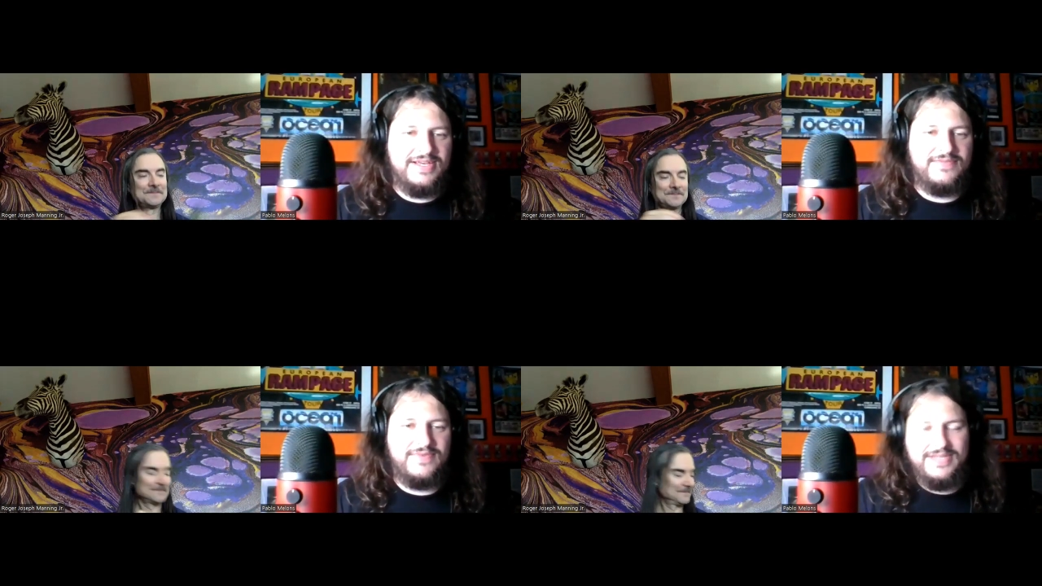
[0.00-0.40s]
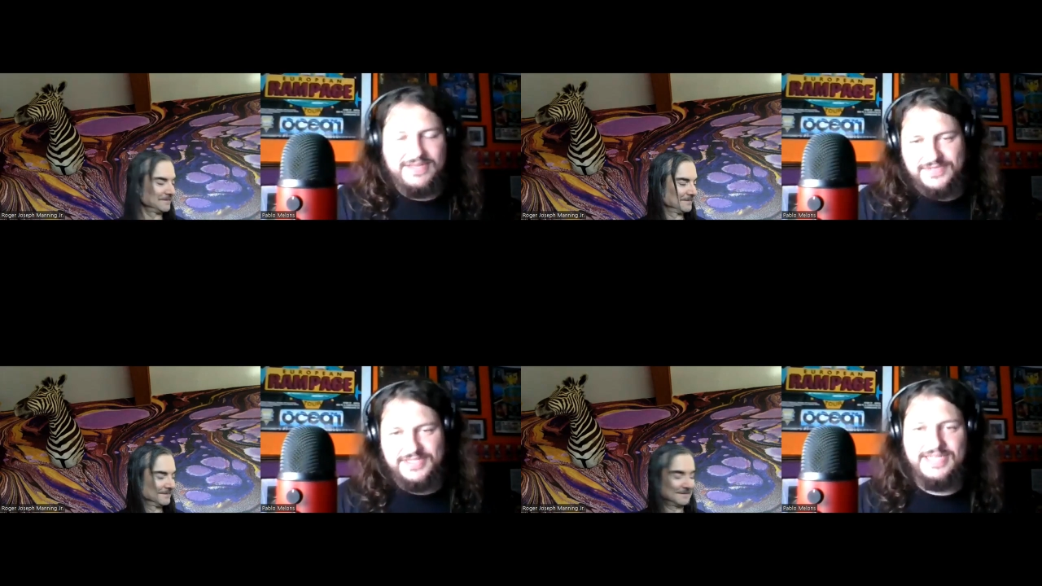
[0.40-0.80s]

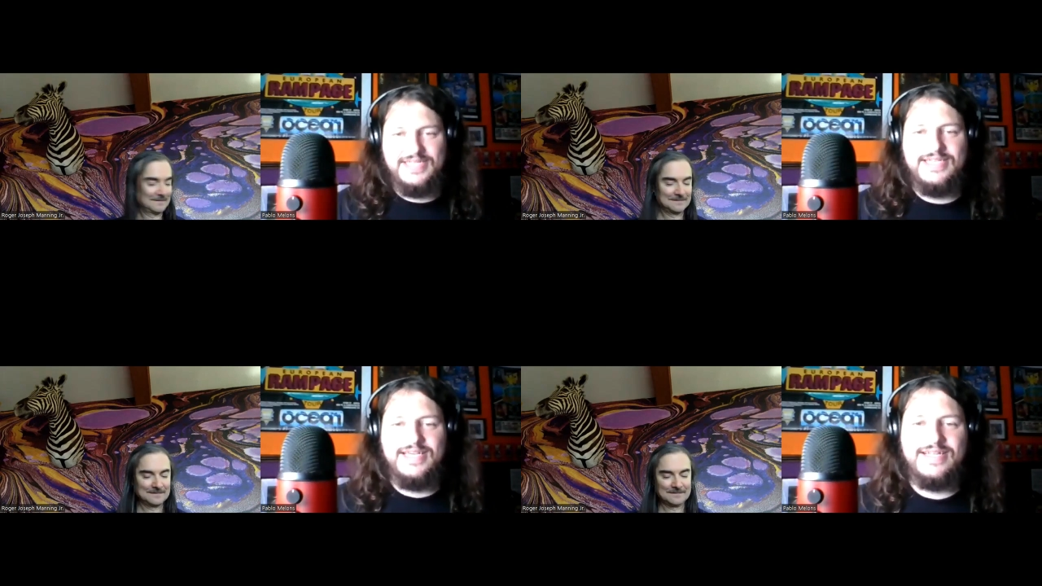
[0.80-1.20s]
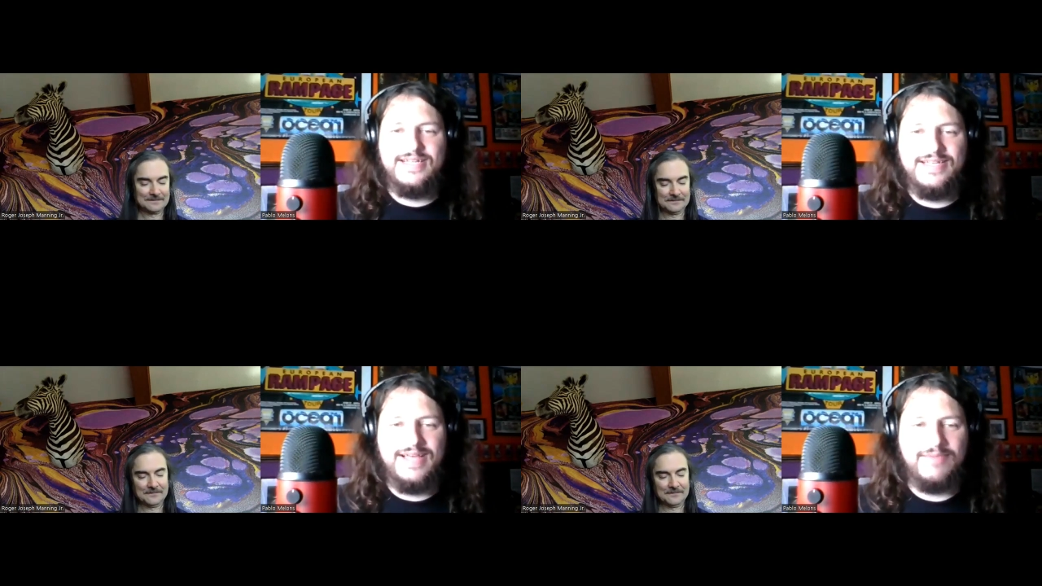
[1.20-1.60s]
Speaker 1: know, see,
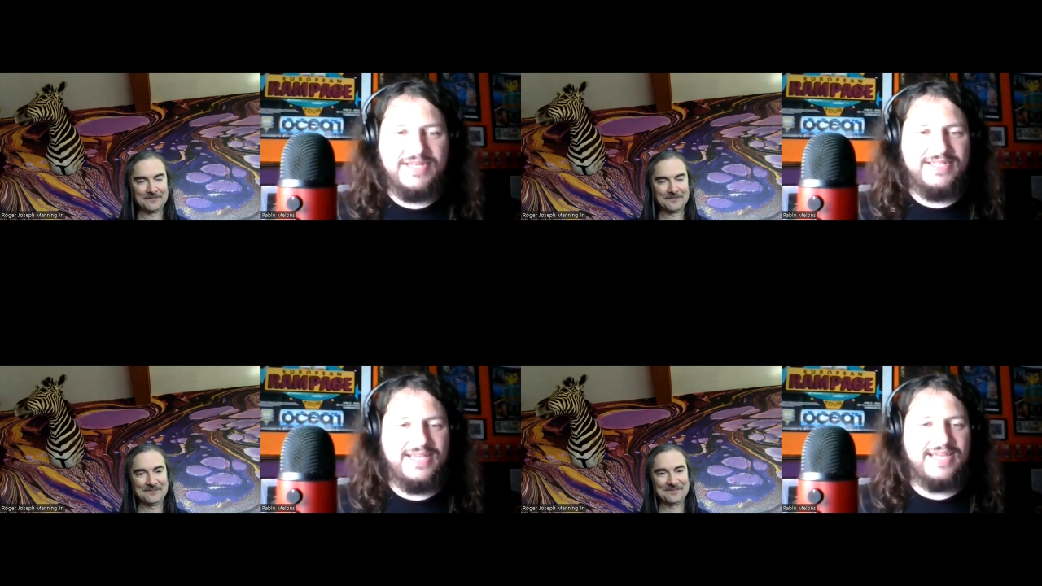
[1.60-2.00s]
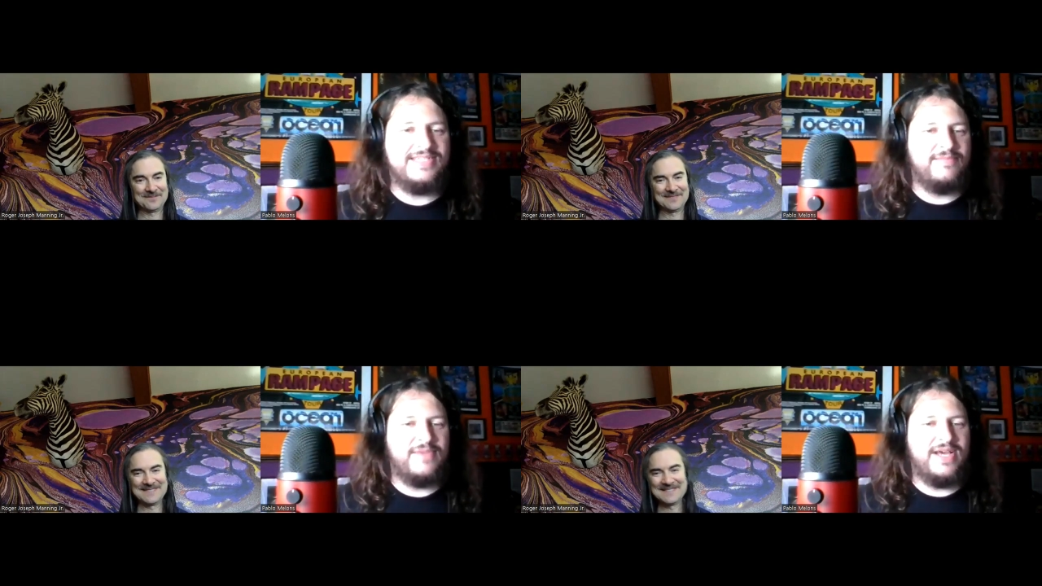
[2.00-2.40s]
I mean,
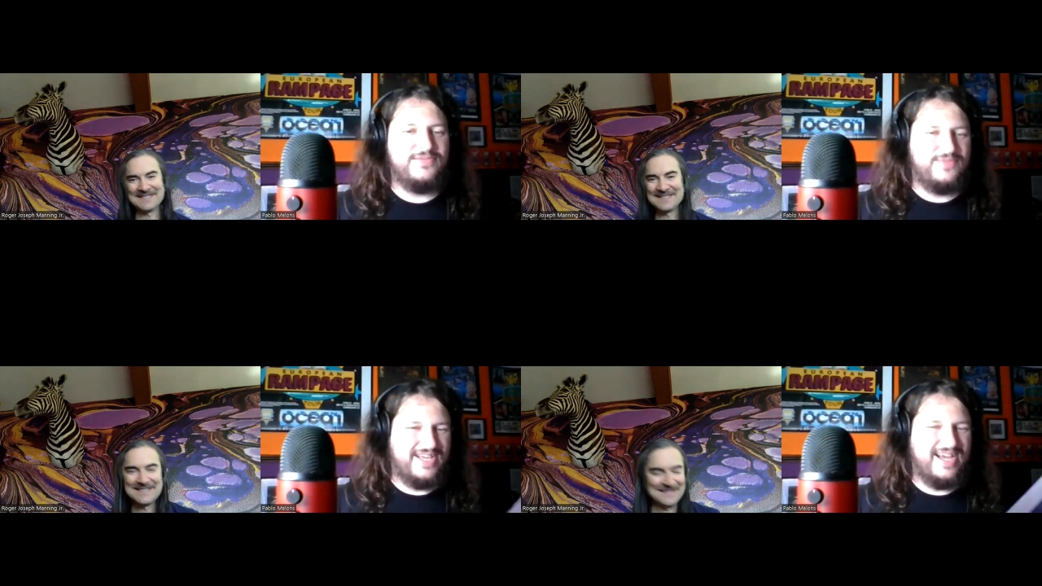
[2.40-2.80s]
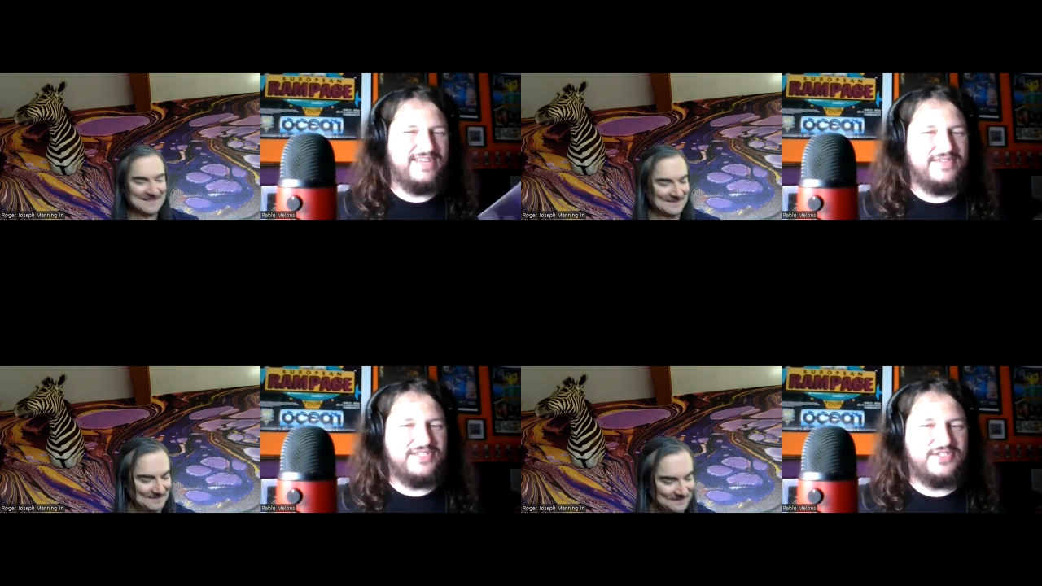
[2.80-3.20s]
yes, the band were
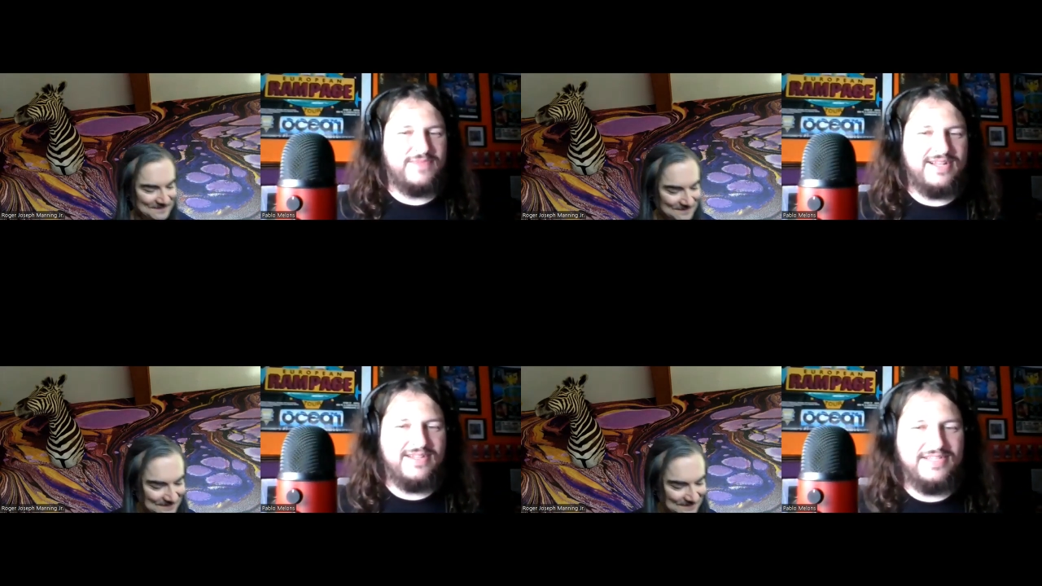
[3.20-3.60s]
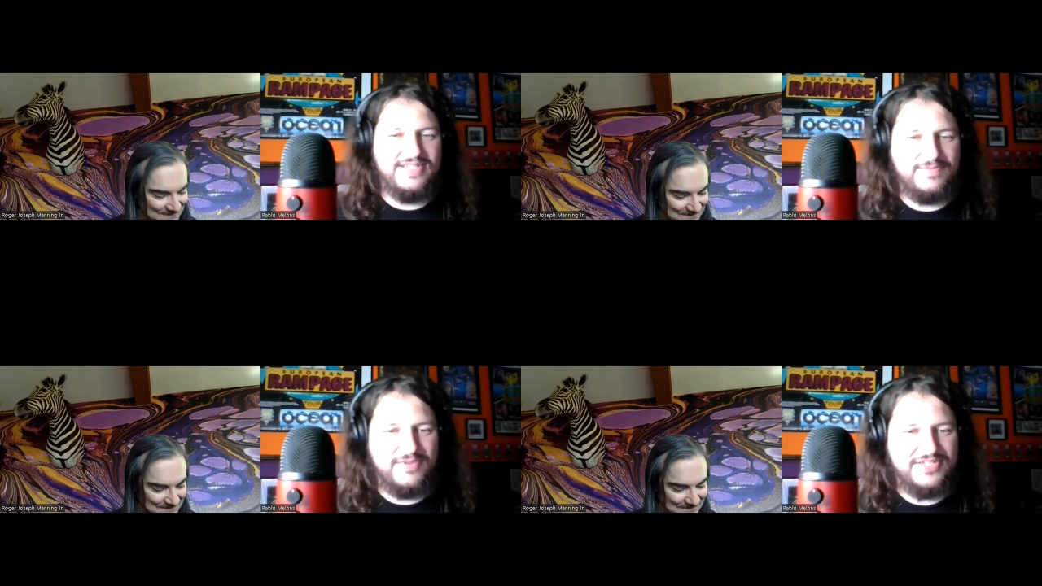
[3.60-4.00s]
kind of instrumental
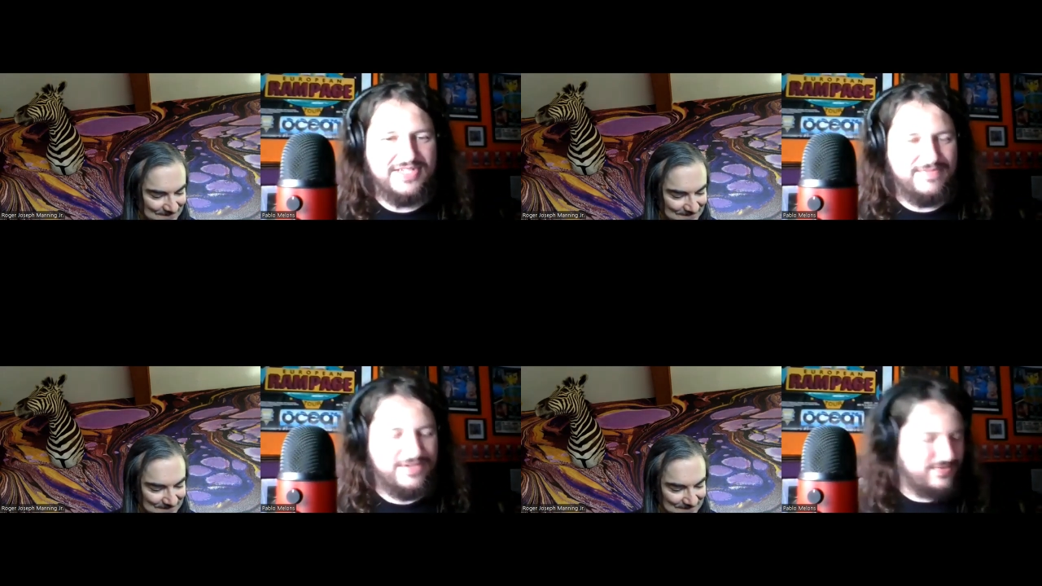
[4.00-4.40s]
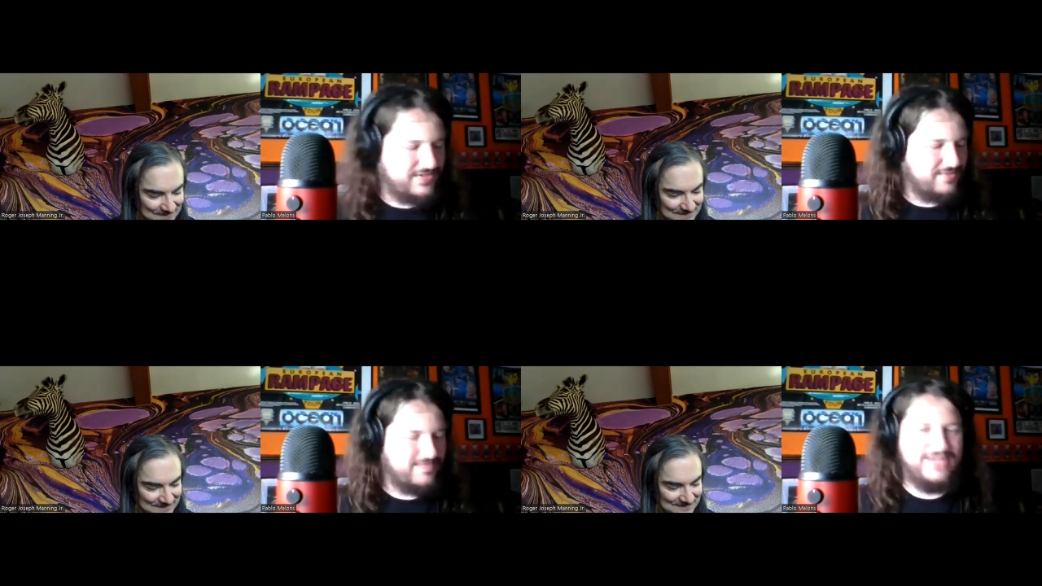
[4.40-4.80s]
in this box set, but it
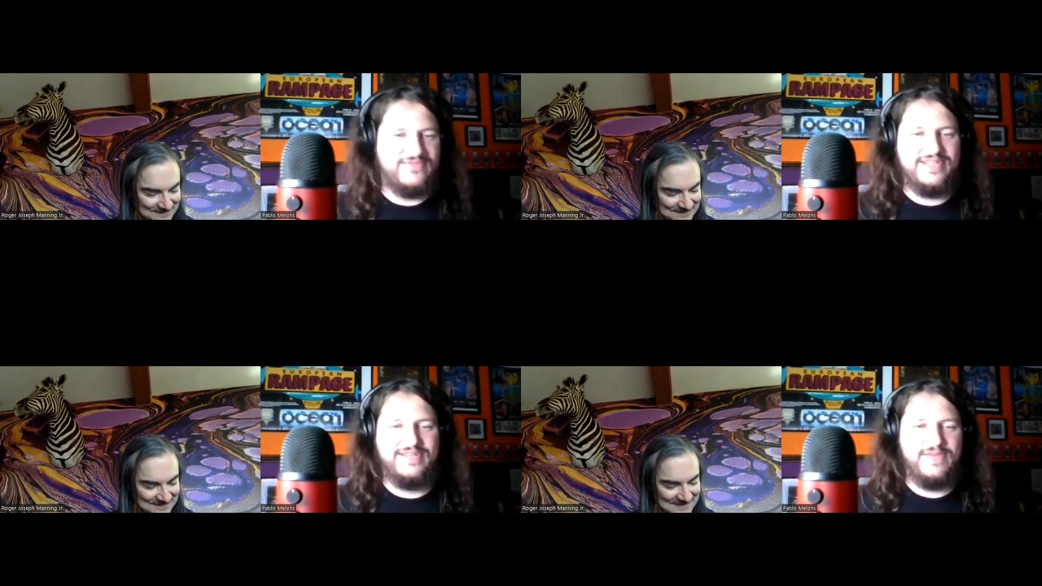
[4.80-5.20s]
was all me, really.